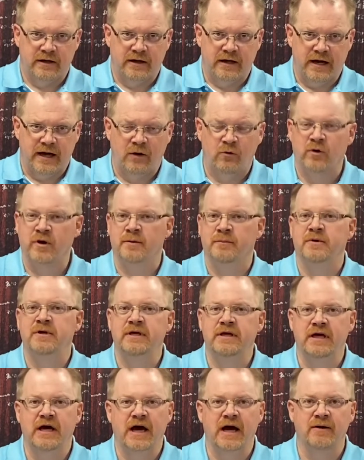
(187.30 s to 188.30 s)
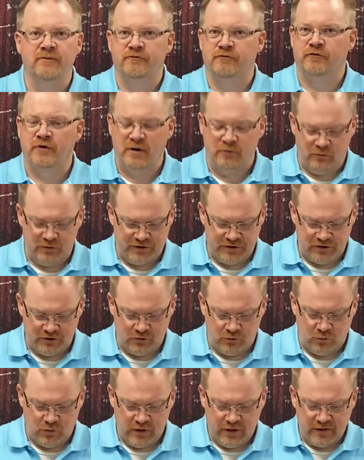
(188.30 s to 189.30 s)
I want to be upfront with
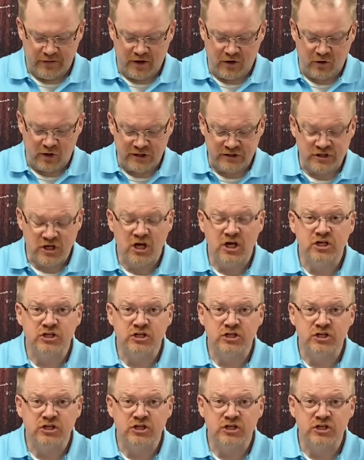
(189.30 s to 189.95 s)
you. There is